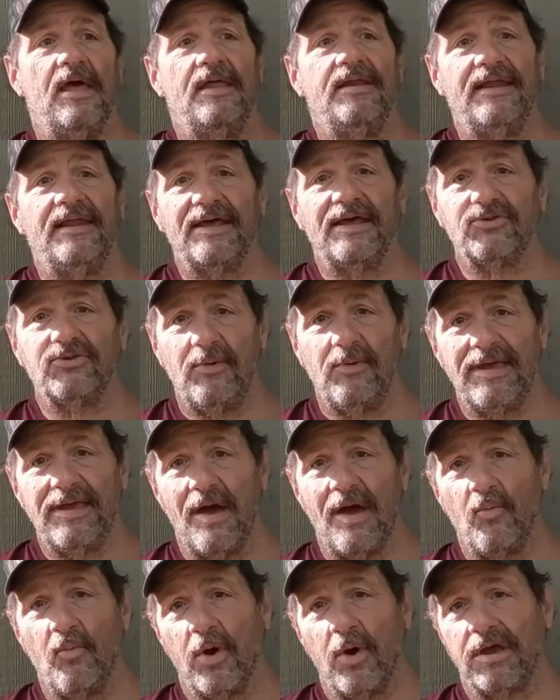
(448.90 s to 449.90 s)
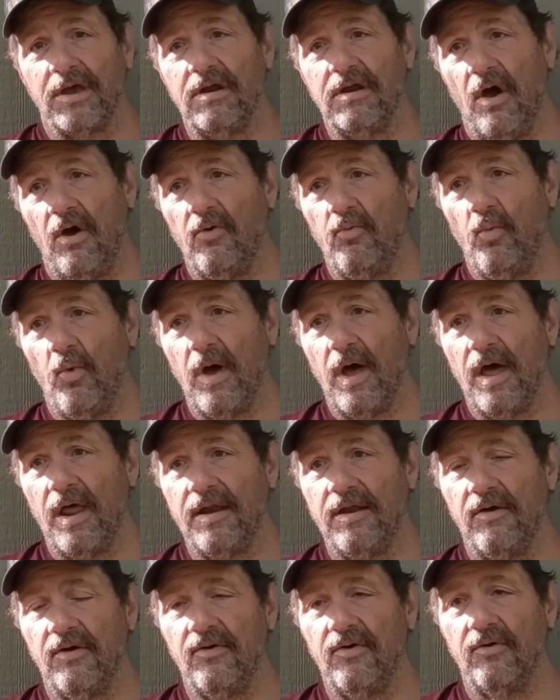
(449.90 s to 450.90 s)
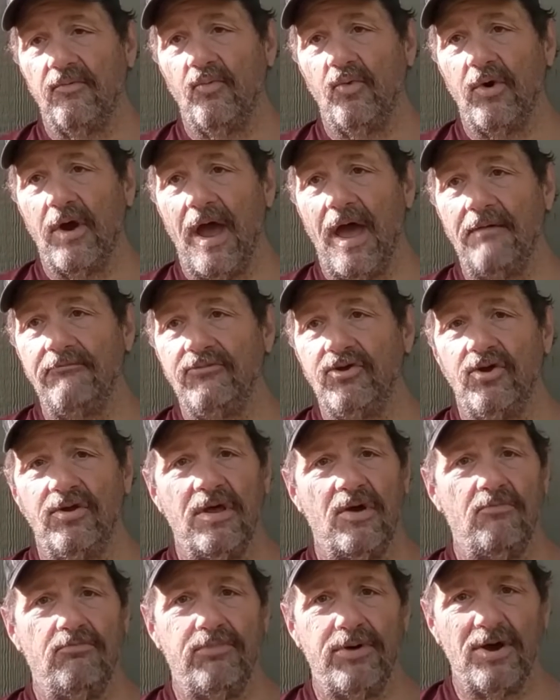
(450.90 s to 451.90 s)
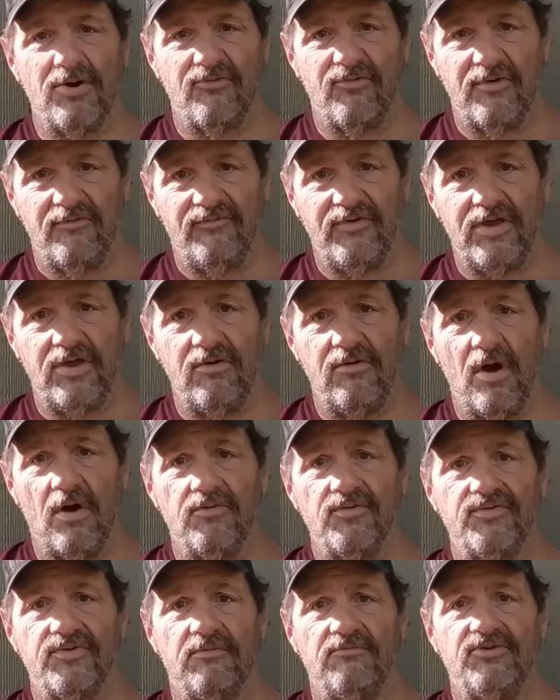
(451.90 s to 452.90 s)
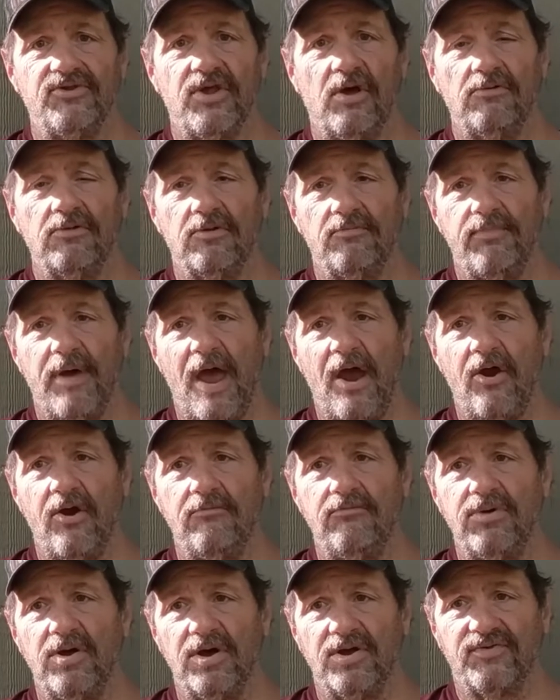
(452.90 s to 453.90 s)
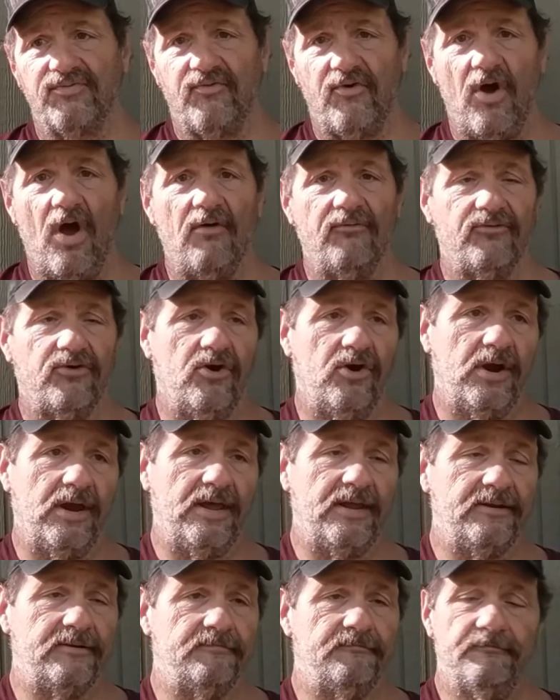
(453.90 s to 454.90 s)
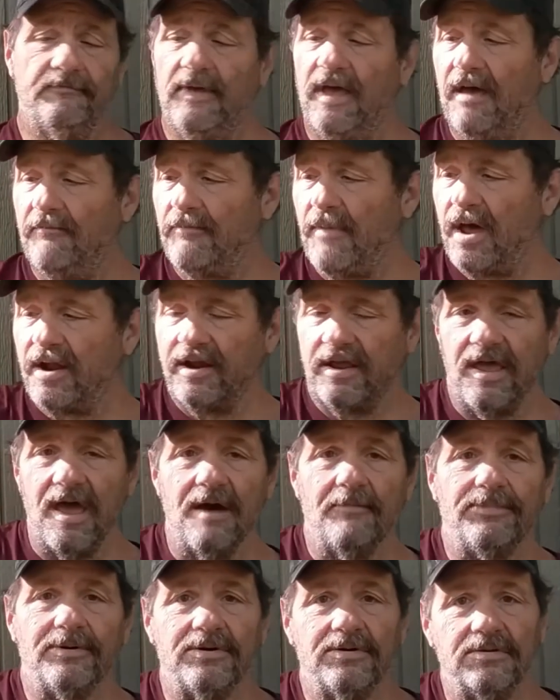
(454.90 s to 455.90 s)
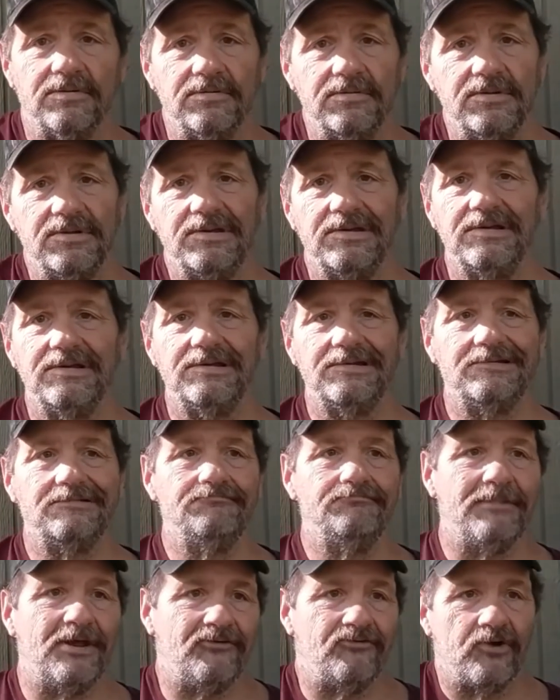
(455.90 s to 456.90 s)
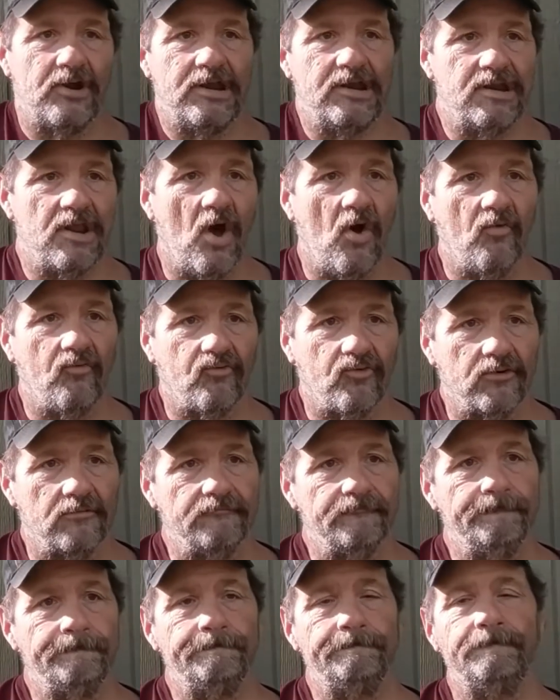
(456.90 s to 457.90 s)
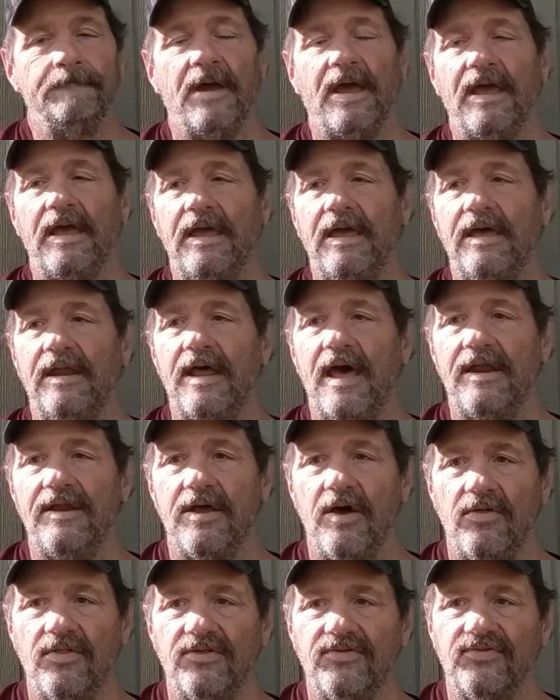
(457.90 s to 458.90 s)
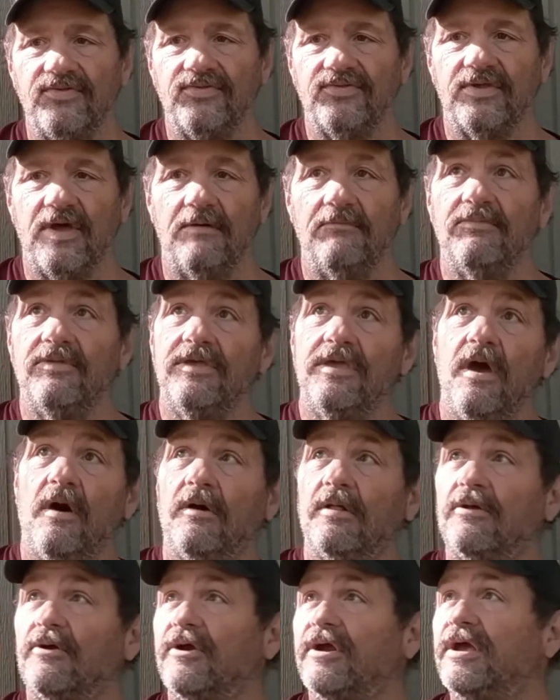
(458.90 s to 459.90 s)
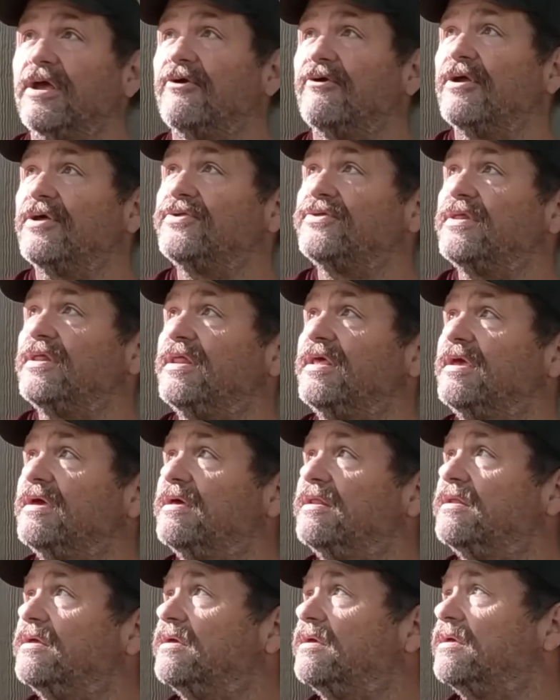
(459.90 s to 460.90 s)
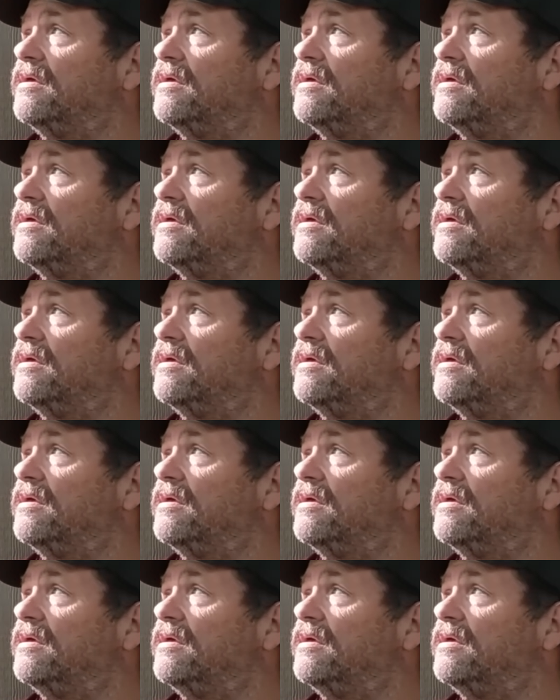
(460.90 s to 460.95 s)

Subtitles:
next week I'm working on one where I'm doing a book review on some solar powered books for off-grid. I bought a couple, been reading over them, and I know this is something y'all are interested in.